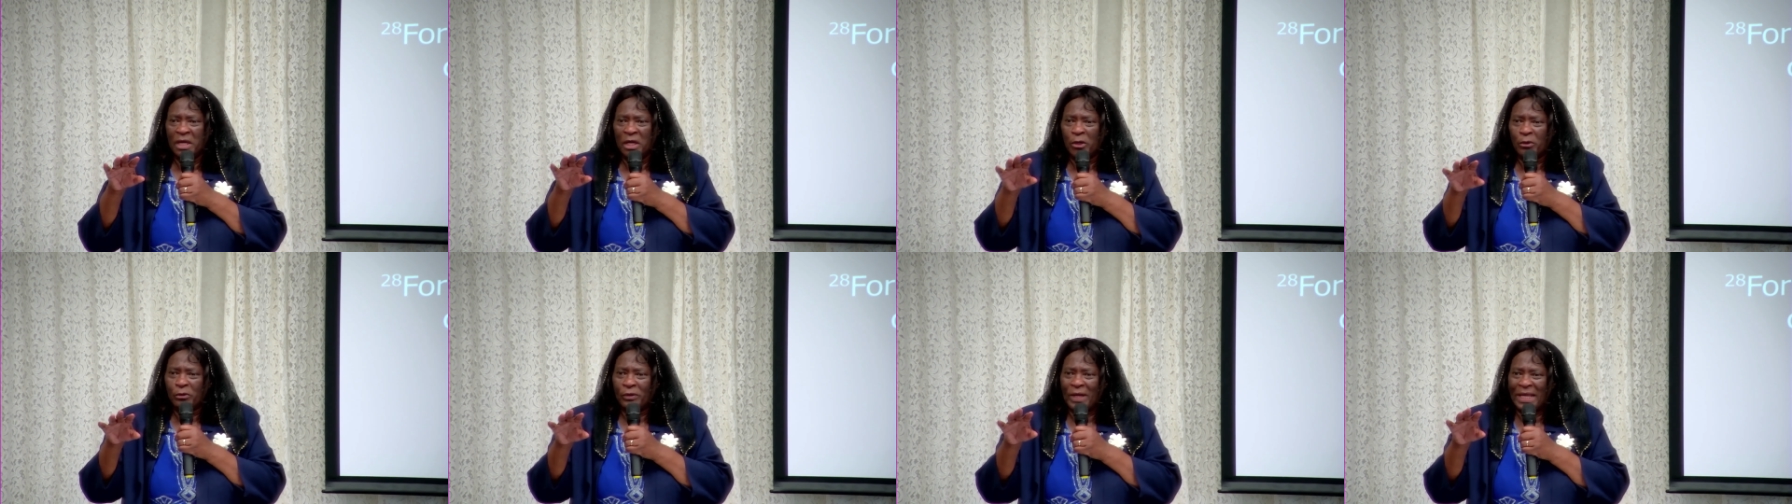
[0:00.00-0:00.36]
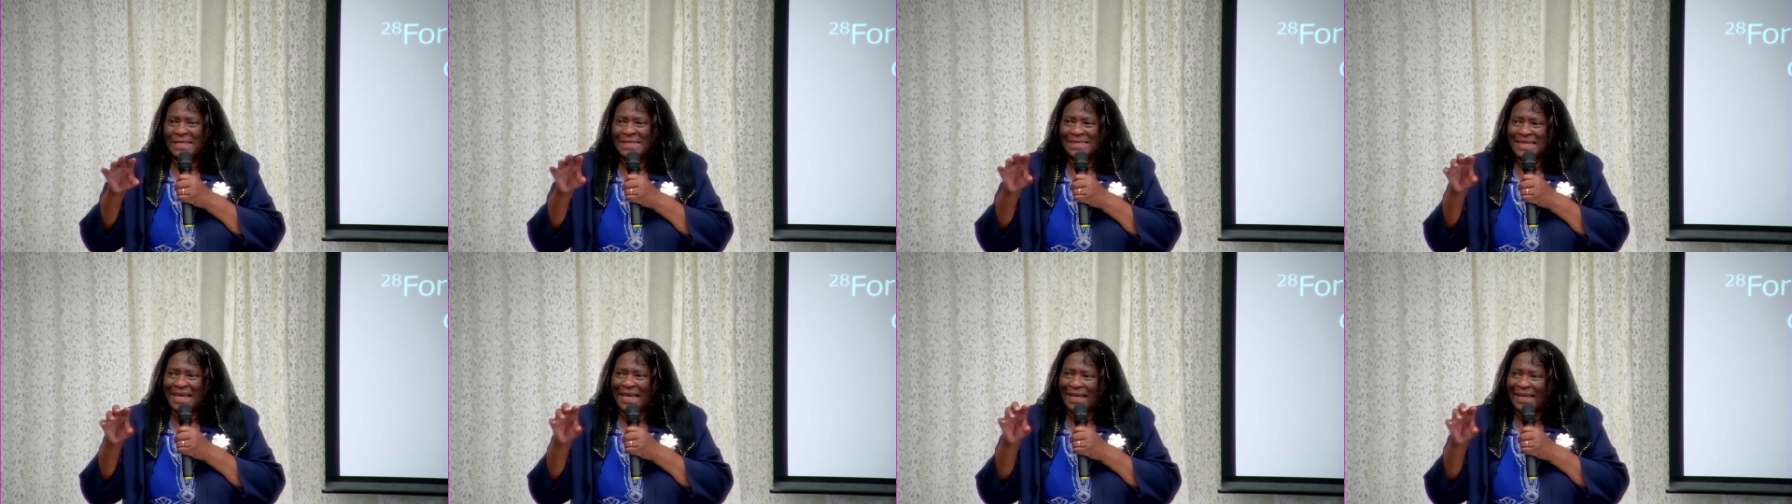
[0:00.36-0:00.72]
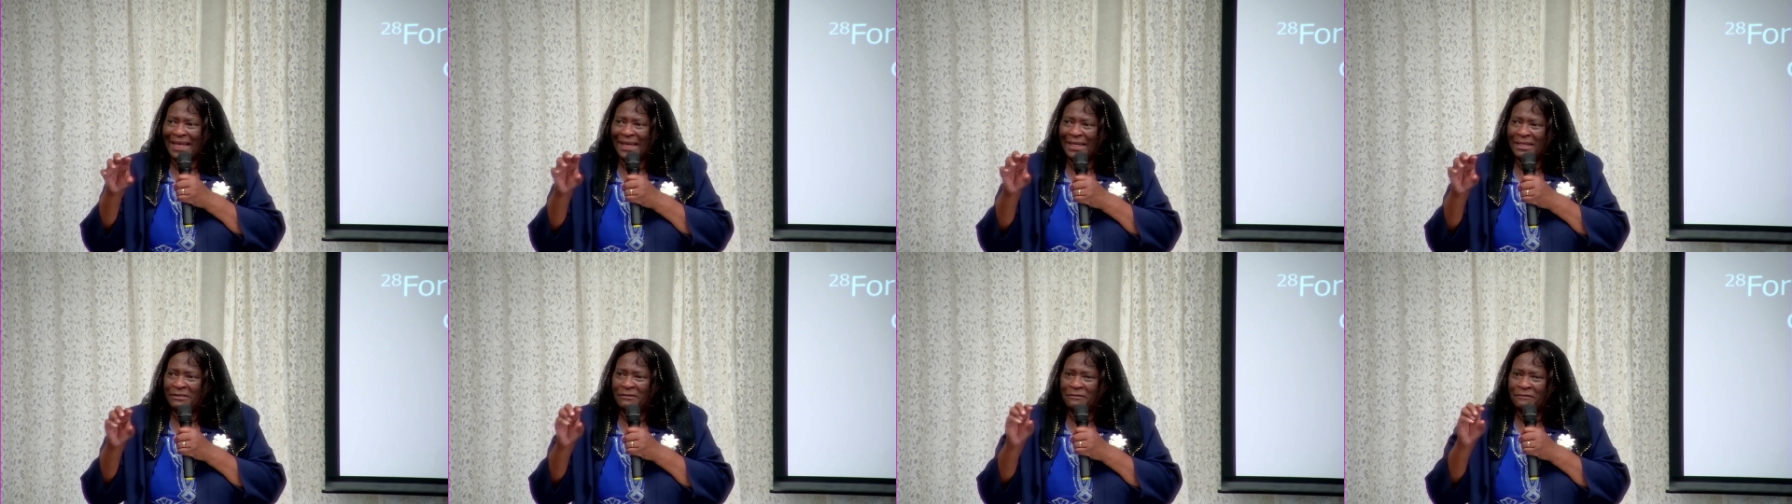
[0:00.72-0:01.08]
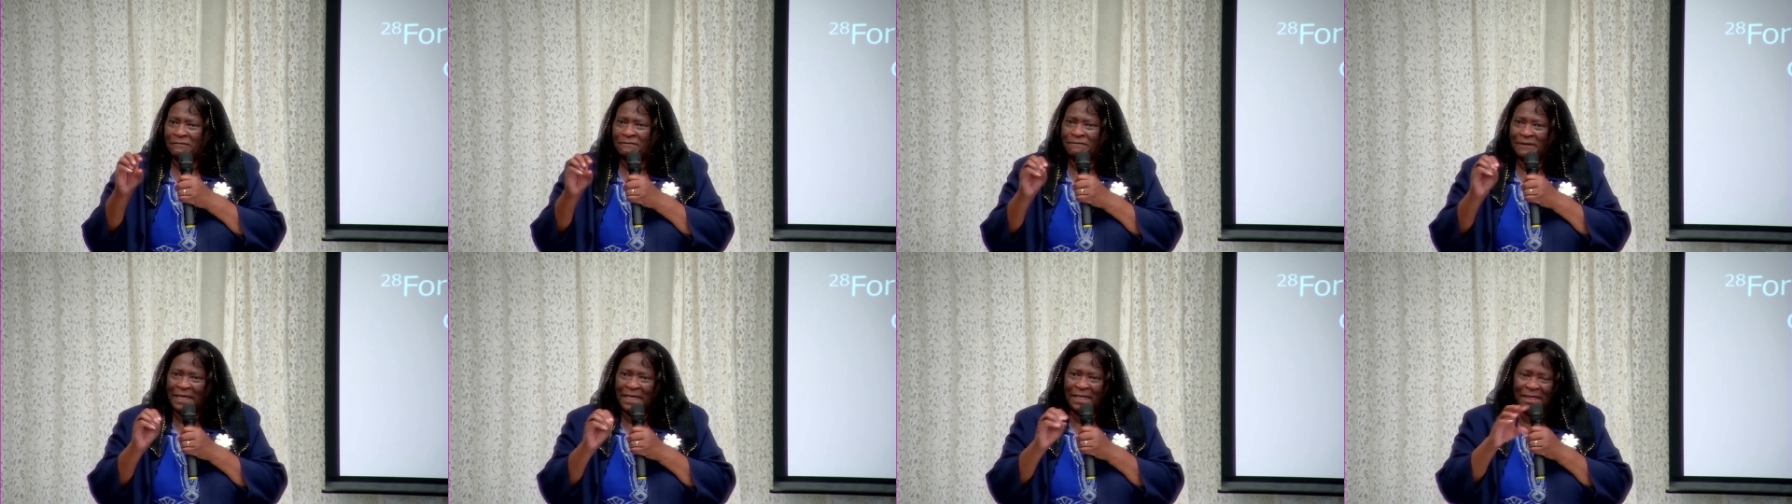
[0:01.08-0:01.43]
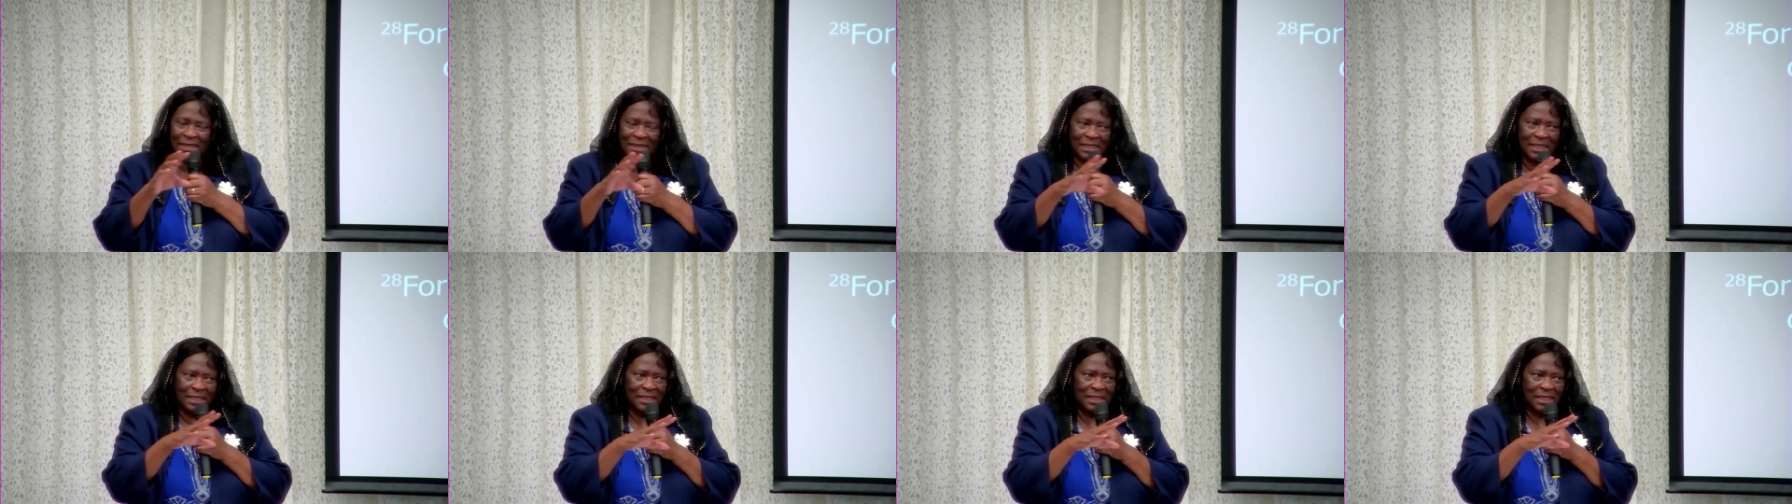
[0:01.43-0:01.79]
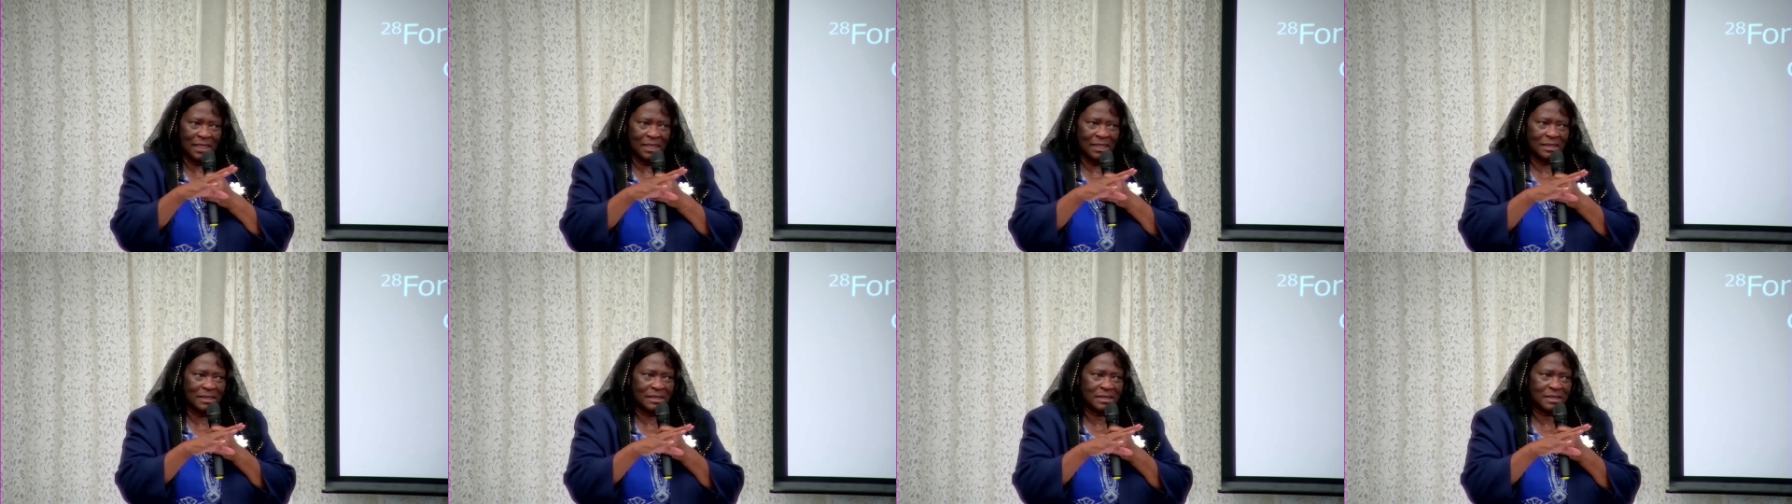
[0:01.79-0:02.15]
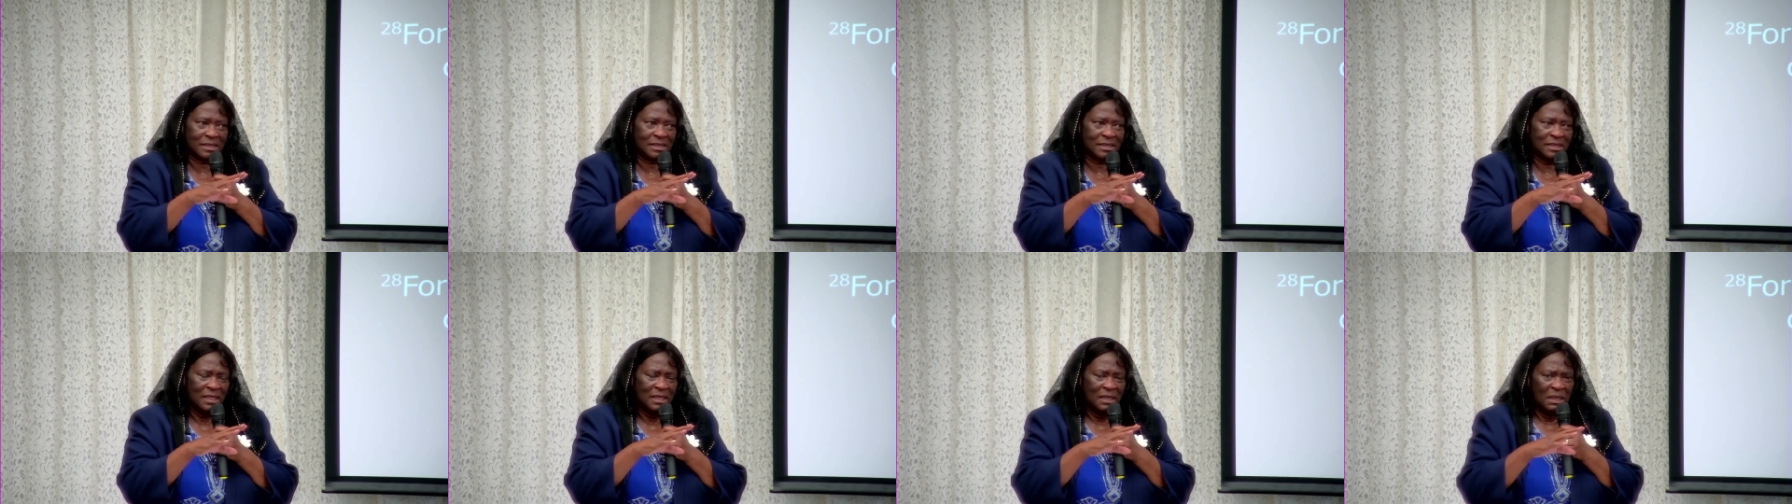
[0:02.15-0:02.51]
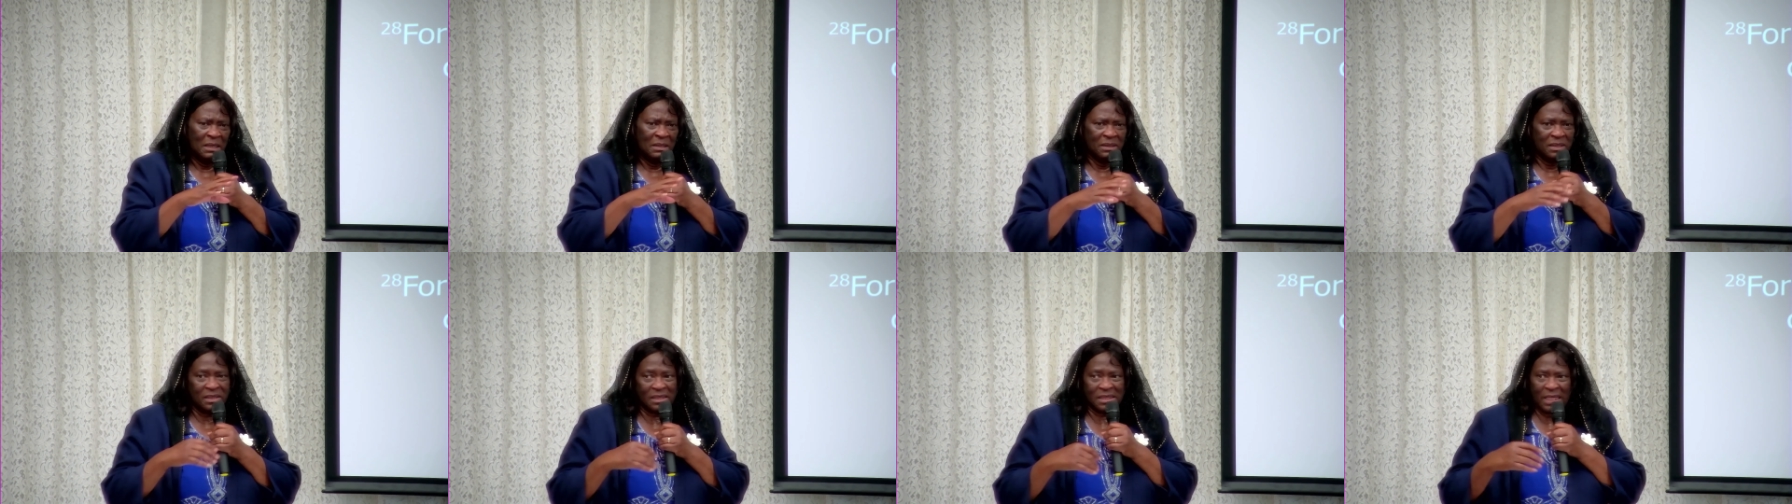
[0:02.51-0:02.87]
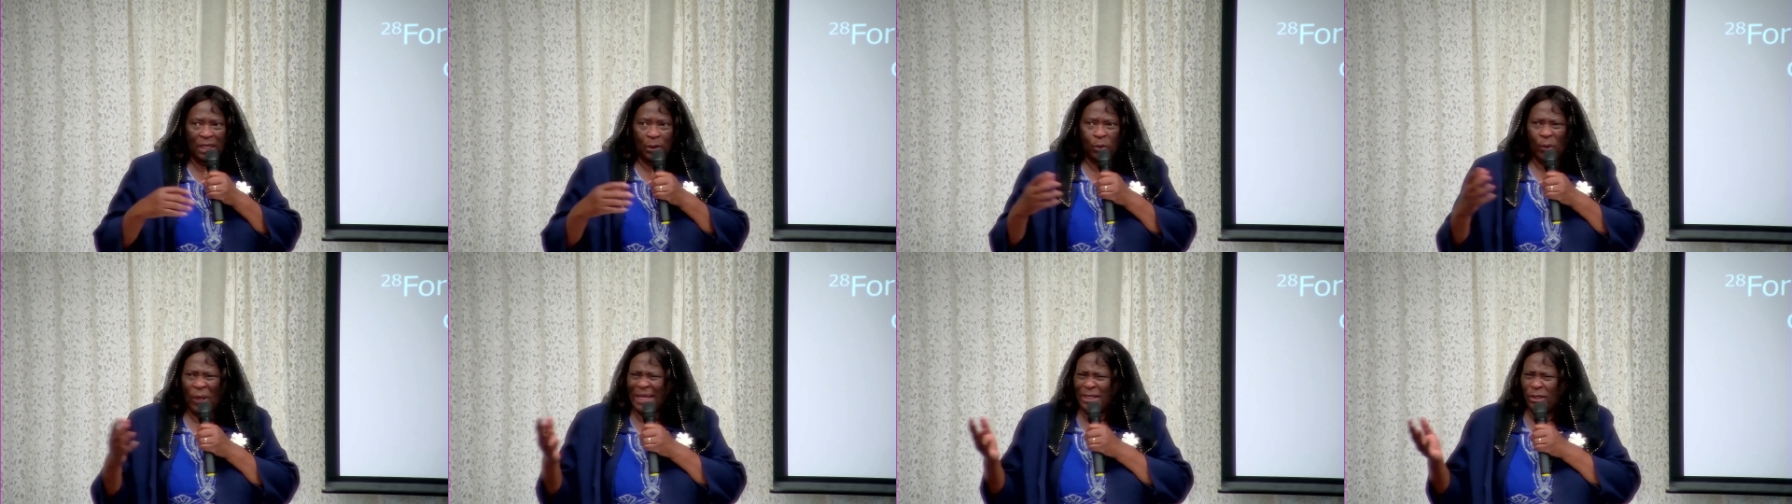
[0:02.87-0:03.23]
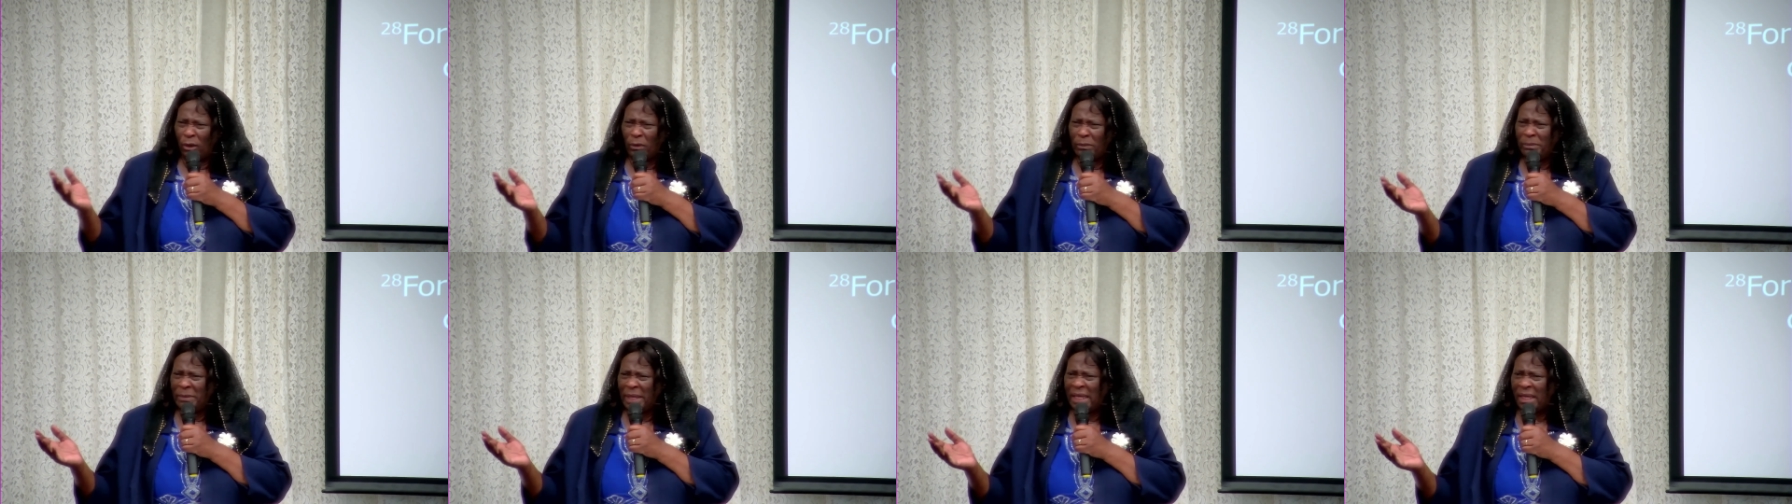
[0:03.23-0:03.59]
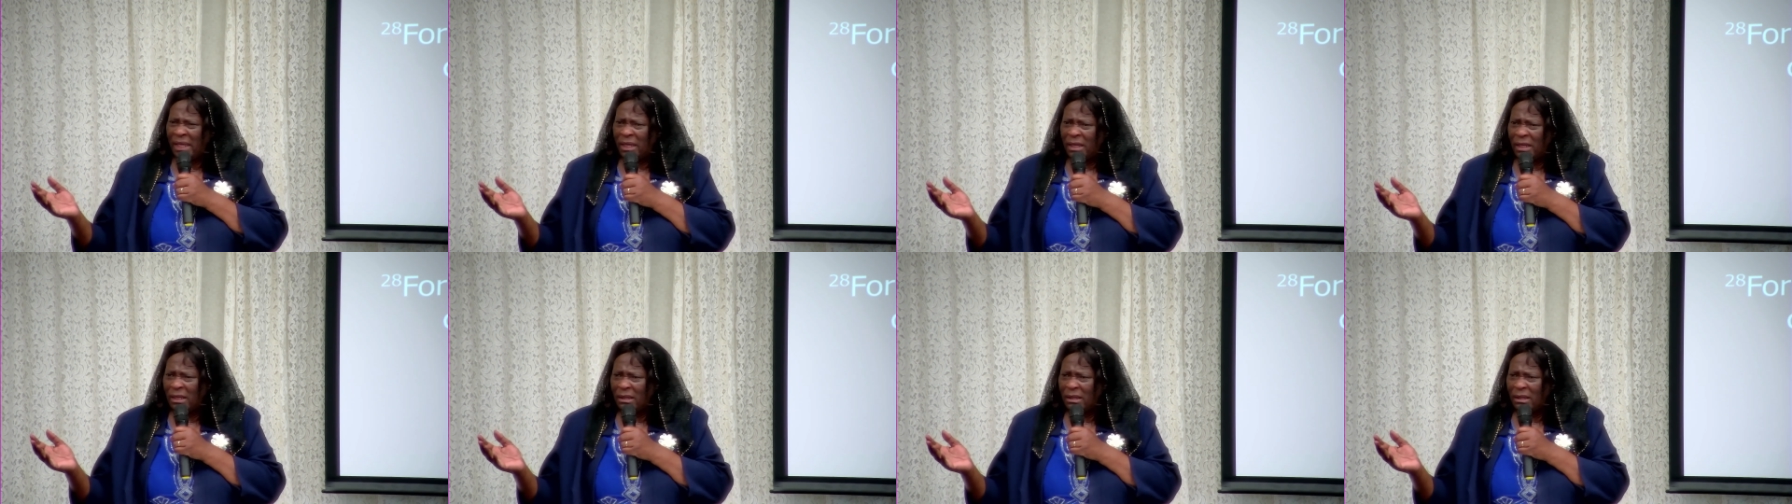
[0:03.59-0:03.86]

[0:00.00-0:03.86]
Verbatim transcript: raise that kind of faith in us to say, Why not me?